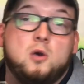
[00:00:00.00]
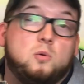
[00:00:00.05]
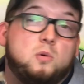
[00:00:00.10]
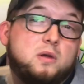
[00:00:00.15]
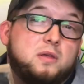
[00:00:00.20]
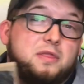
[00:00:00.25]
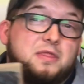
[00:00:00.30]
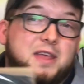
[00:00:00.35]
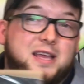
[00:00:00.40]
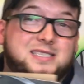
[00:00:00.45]
One
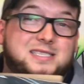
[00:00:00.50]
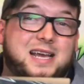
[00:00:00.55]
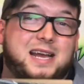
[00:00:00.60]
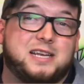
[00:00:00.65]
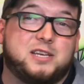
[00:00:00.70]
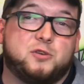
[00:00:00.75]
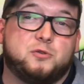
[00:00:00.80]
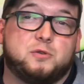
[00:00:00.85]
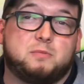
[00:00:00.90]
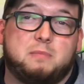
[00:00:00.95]
of the things that I
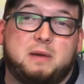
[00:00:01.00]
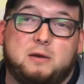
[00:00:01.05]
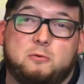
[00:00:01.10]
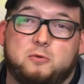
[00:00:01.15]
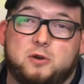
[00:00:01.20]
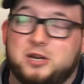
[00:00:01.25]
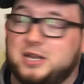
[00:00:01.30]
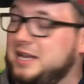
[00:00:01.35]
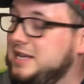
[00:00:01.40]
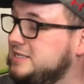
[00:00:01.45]
do with my
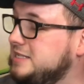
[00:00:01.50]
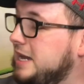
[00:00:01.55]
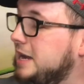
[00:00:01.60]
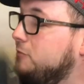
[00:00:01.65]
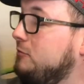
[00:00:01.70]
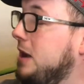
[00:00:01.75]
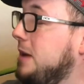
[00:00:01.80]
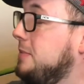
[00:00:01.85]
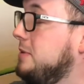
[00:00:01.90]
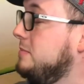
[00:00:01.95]
work is I
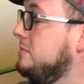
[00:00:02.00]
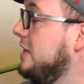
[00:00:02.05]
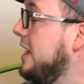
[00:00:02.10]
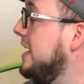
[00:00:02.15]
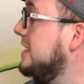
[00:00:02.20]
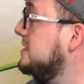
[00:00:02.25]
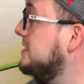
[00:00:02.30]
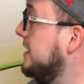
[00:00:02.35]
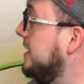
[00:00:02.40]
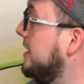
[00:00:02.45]
wrap in
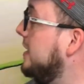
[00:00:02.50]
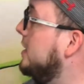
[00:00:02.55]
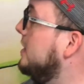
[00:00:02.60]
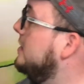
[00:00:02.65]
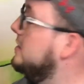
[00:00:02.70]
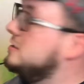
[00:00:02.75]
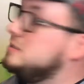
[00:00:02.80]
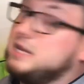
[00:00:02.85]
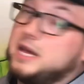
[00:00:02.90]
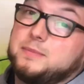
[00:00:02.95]
plastic,
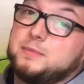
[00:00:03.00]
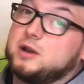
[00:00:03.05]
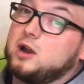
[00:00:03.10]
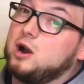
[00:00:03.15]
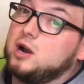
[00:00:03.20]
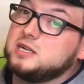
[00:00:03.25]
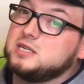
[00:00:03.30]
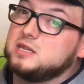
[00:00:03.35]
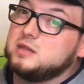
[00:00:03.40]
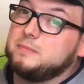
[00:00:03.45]
tape a
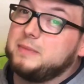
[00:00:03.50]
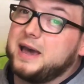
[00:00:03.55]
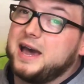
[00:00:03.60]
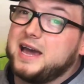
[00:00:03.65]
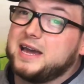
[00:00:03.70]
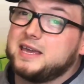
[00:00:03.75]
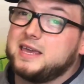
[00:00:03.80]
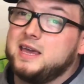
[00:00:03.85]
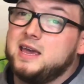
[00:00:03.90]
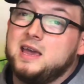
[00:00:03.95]
card to the
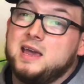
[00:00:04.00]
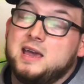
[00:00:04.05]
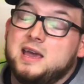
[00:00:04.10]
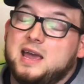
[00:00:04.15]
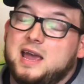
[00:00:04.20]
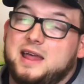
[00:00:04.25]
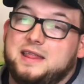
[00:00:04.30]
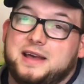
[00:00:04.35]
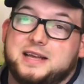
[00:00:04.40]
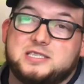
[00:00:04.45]
back,
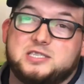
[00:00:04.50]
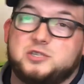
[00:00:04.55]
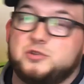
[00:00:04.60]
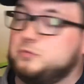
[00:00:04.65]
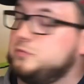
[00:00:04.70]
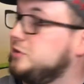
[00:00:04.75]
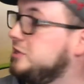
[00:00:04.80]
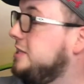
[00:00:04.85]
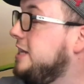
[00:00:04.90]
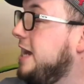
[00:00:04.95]
and that's to
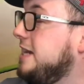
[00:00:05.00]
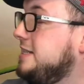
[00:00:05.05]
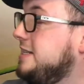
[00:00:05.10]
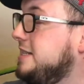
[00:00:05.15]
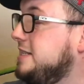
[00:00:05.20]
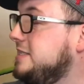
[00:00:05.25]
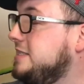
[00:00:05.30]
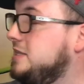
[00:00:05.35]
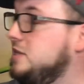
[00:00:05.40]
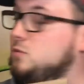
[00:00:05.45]
protect
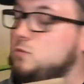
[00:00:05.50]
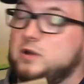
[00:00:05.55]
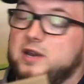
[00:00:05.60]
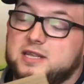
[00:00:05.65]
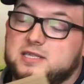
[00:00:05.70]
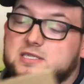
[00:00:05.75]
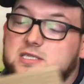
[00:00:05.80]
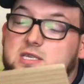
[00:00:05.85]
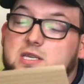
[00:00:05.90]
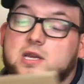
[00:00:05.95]
it when
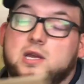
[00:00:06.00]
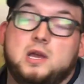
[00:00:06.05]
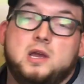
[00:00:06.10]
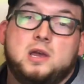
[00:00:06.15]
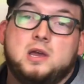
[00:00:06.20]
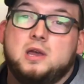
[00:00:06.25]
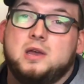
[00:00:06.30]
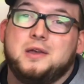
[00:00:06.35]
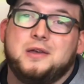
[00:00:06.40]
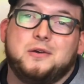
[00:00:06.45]
it's
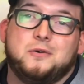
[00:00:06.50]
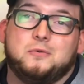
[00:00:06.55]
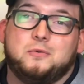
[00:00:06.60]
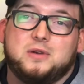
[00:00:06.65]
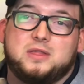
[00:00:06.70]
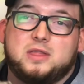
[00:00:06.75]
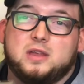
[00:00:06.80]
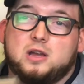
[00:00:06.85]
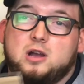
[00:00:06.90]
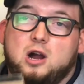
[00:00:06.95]

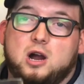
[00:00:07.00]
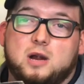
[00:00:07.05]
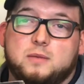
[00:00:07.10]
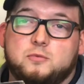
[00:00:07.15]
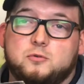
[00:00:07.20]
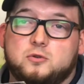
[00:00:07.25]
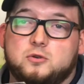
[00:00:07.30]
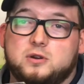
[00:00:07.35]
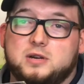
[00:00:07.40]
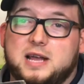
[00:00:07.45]
with the
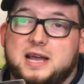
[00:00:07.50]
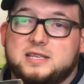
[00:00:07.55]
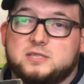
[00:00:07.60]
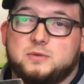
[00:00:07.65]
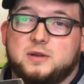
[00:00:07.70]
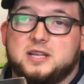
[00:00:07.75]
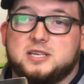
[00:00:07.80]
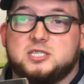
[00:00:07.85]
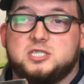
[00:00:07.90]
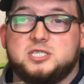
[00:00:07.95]
cardboard, as
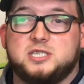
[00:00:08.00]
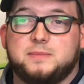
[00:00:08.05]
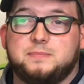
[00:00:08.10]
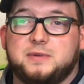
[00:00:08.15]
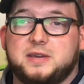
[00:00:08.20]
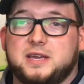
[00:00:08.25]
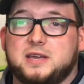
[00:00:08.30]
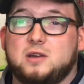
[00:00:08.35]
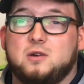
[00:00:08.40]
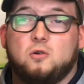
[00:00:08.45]
well as
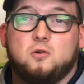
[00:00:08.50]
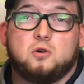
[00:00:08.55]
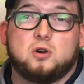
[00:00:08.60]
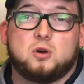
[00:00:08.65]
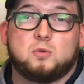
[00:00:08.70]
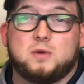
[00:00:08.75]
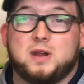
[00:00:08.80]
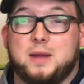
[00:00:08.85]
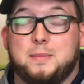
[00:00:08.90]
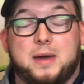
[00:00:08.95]
shipping, or
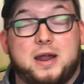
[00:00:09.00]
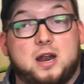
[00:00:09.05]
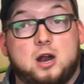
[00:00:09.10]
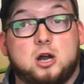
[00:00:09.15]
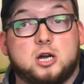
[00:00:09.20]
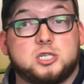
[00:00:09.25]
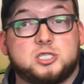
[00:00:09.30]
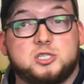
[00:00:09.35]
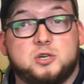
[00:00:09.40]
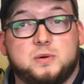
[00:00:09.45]
when I'm at an
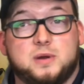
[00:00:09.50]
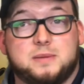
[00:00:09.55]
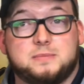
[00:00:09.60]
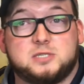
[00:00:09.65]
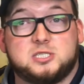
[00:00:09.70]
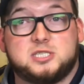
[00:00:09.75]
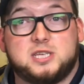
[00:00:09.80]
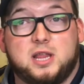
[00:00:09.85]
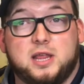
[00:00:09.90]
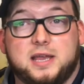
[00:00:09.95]
art show and I'm
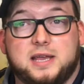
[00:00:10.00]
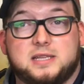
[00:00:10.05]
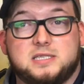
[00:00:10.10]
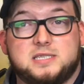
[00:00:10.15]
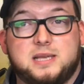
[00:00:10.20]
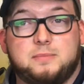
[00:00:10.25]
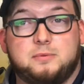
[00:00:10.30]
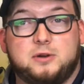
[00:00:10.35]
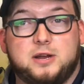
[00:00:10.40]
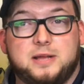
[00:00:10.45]
just selling it
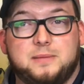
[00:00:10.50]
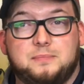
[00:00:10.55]
separate.